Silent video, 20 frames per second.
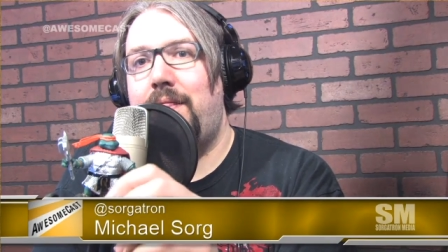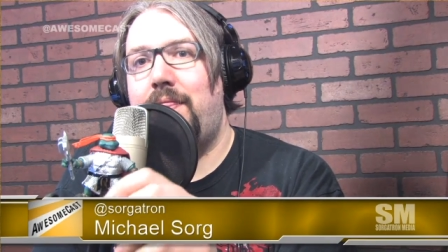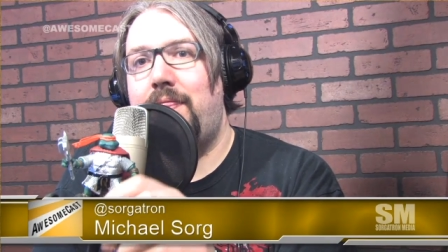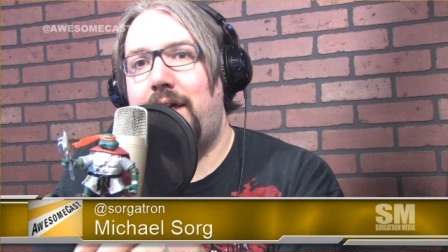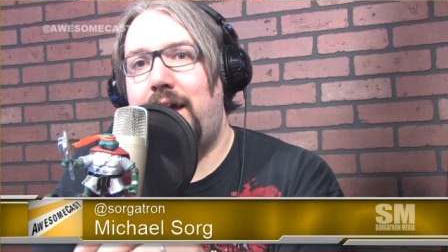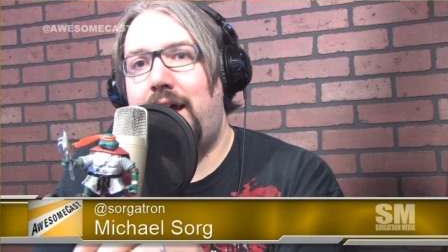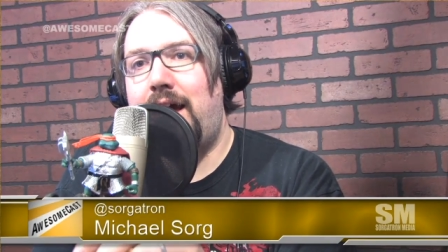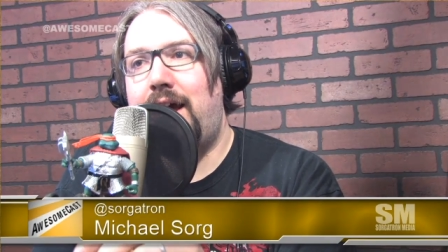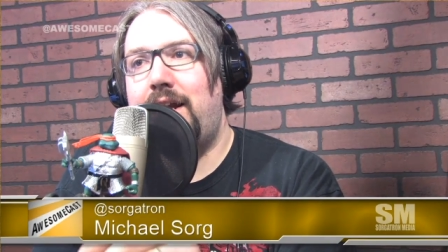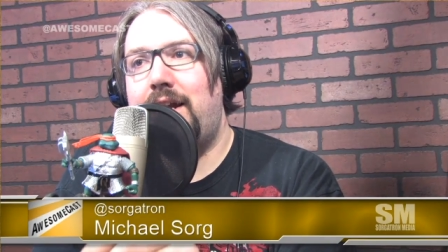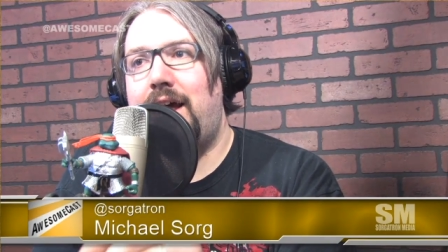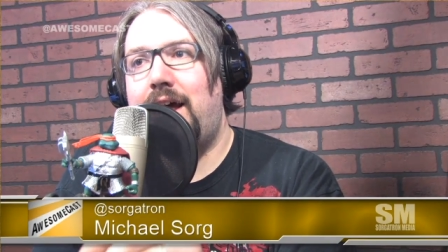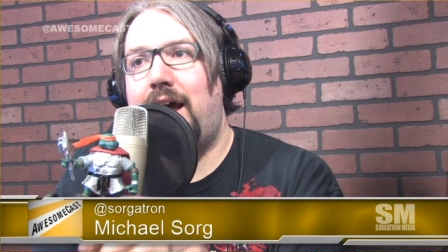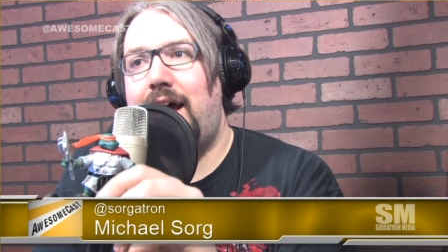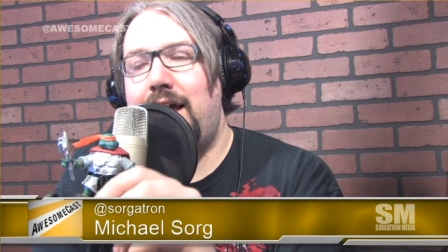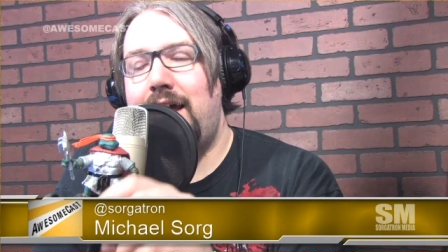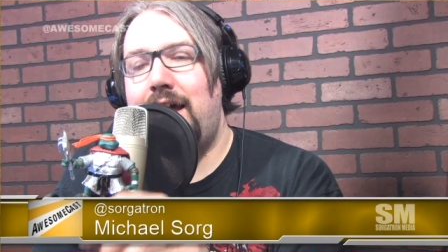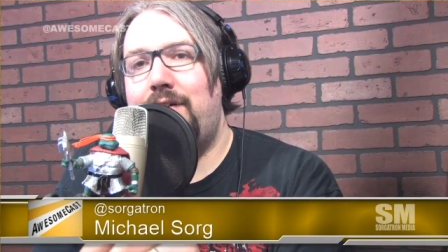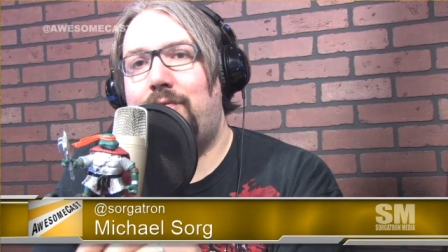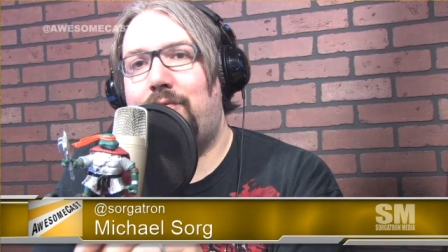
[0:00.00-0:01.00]
that
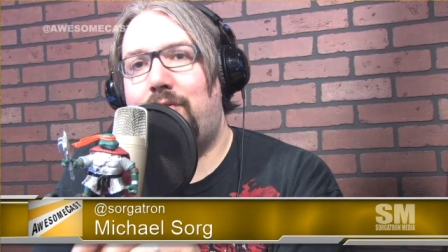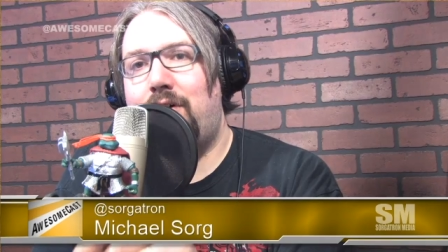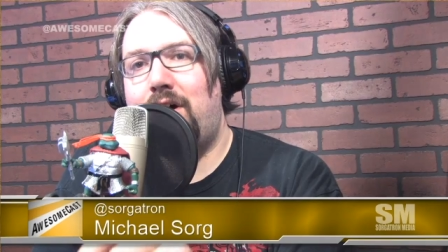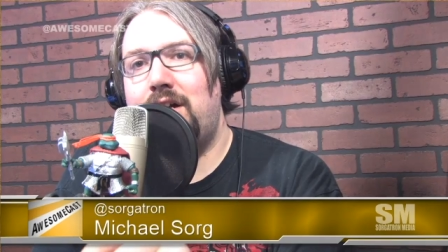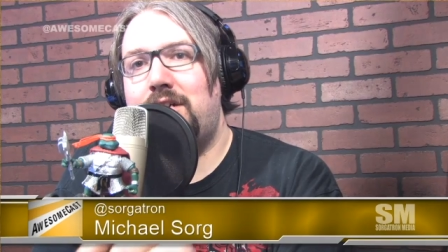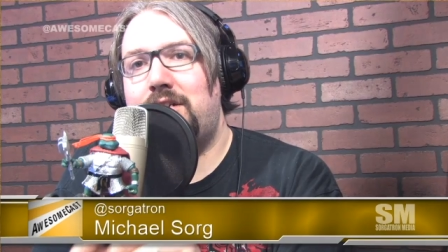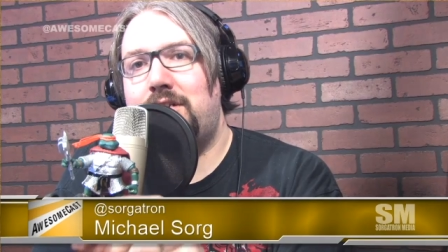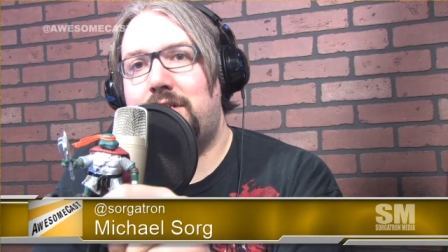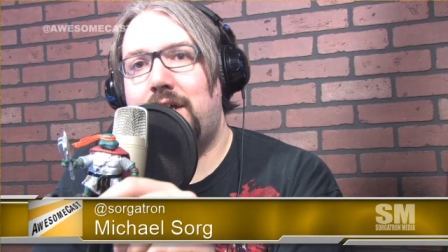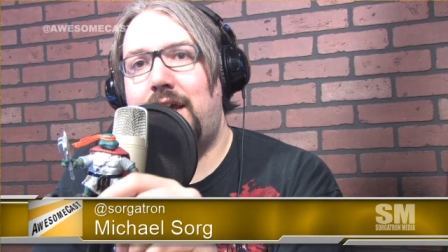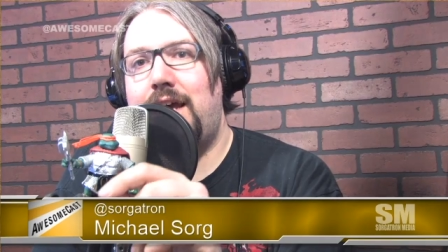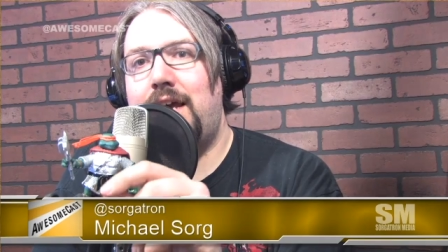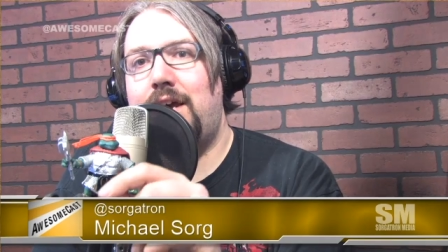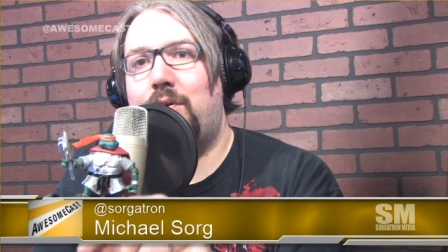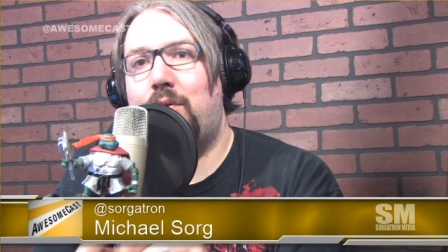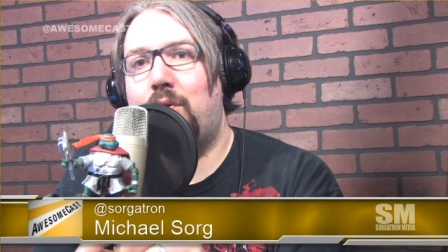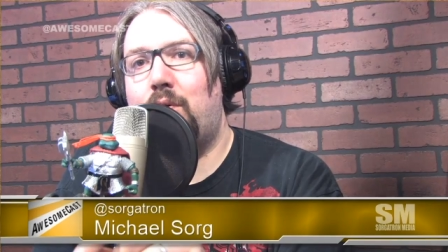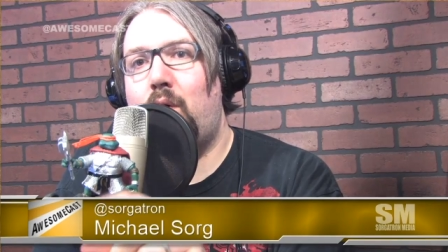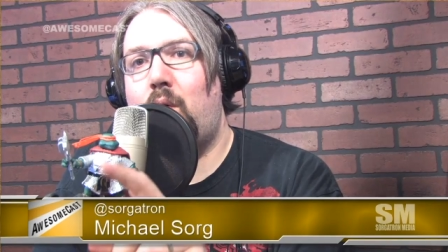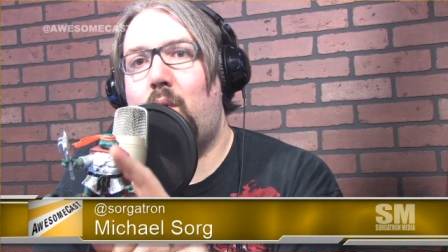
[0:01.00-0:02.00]
I have watched a
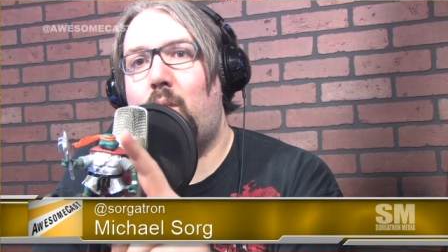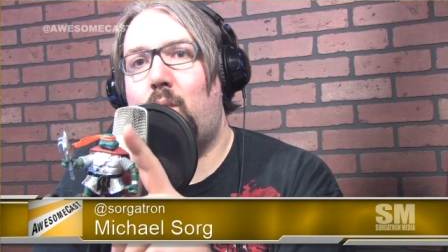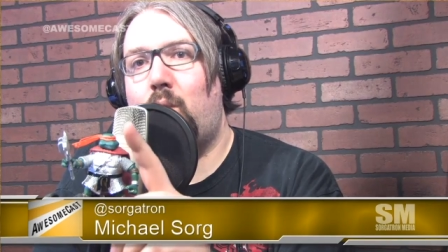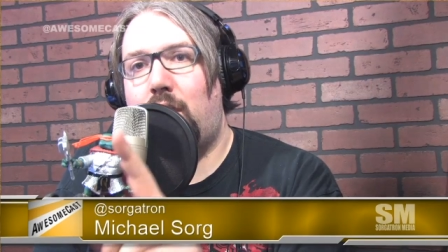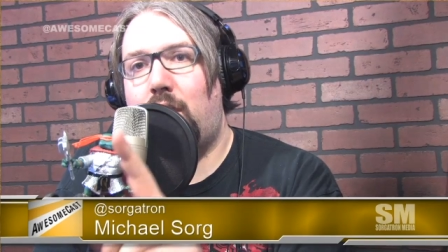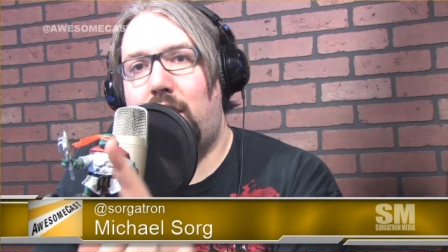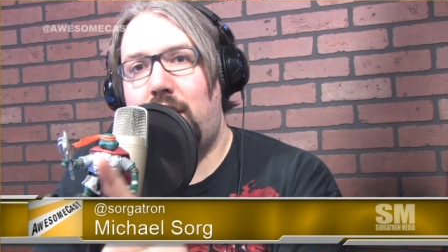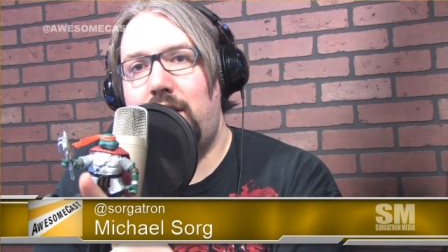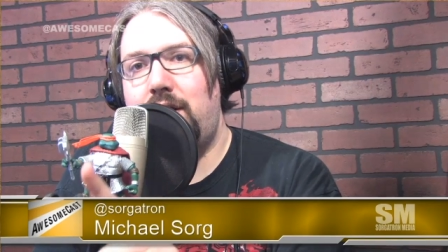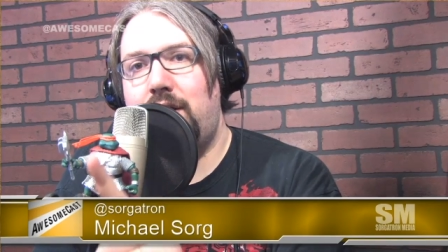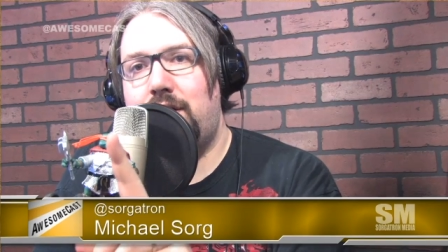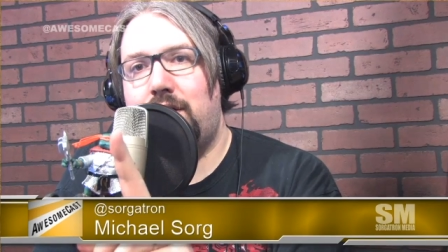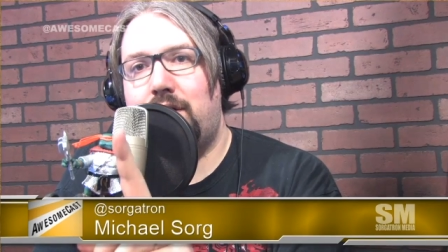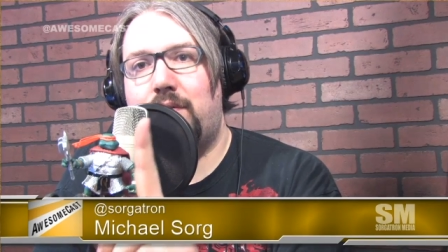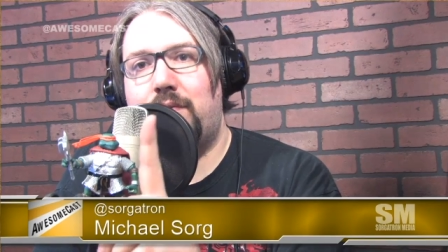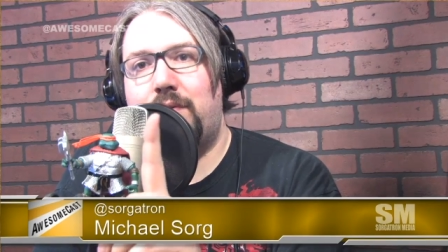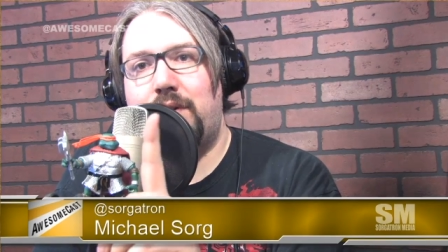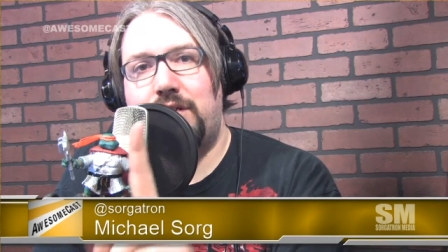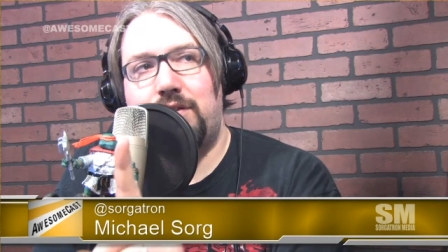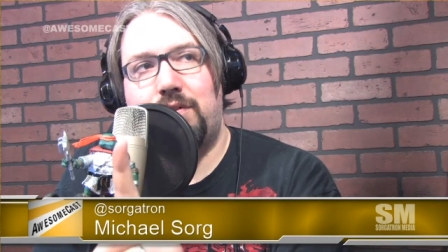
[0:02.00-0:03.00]
whole one
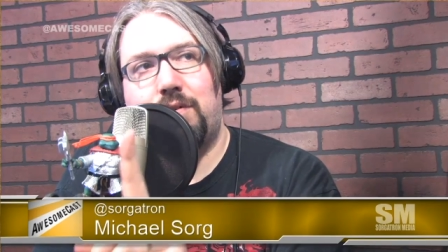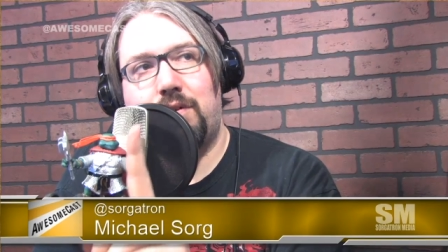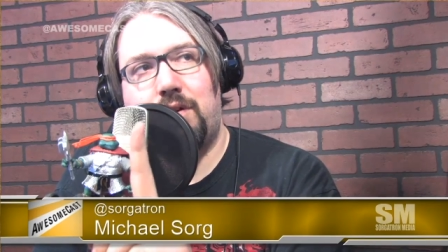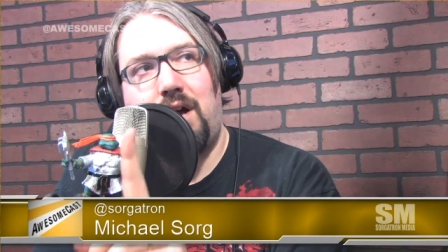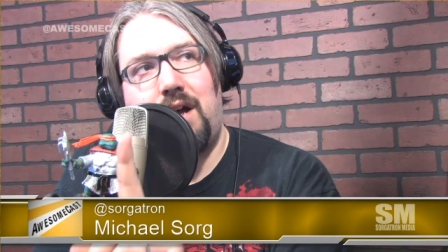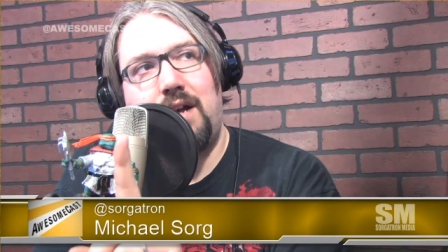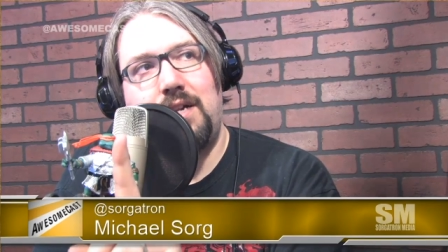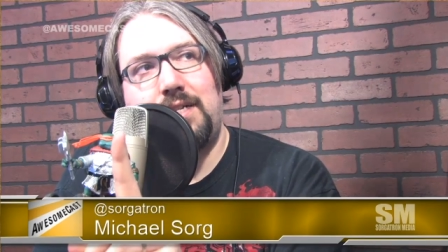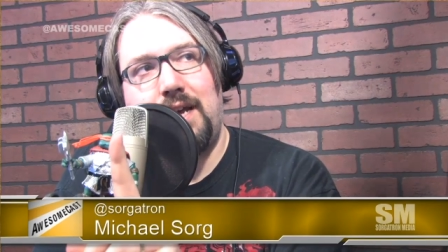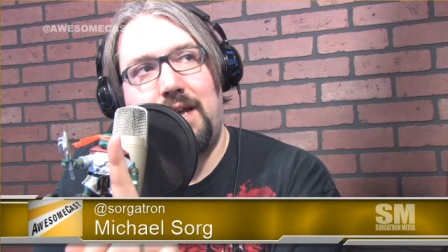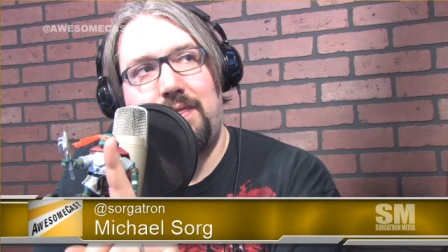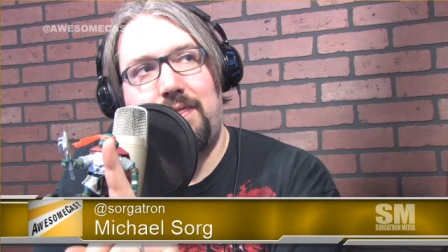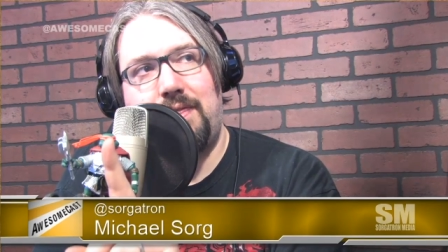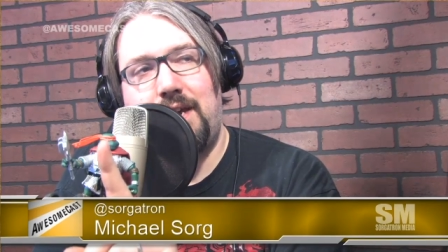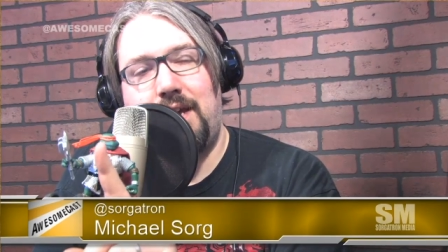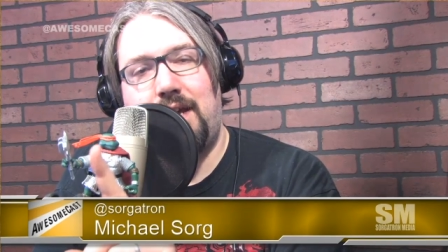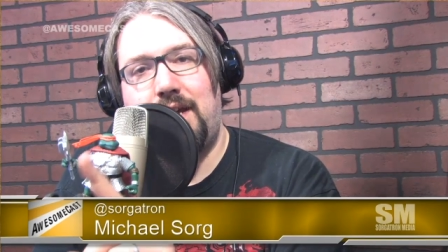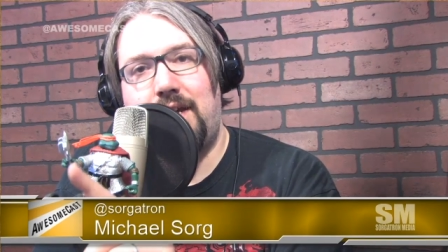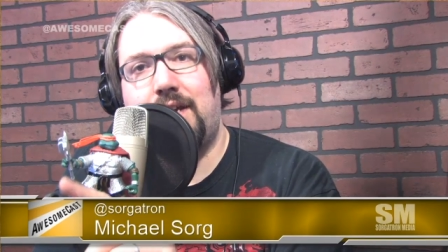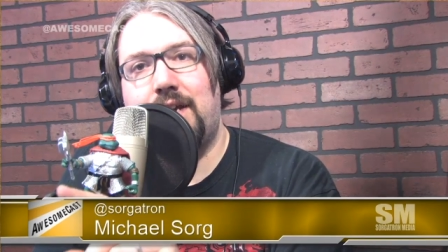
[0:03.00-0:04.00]
original content
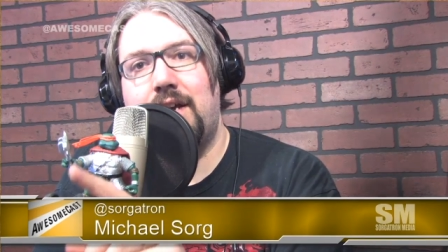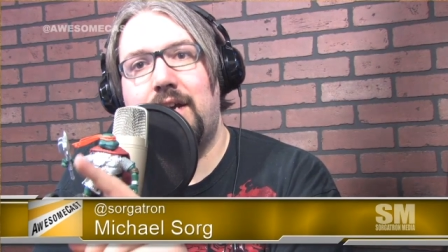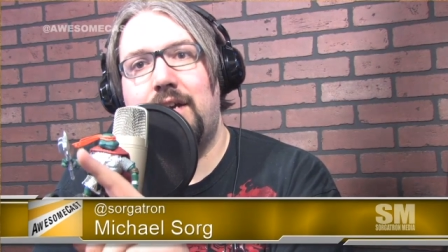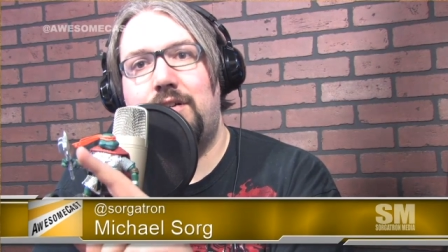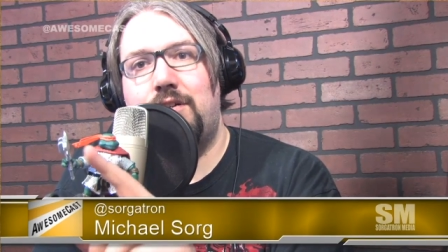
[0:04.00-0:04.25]
thing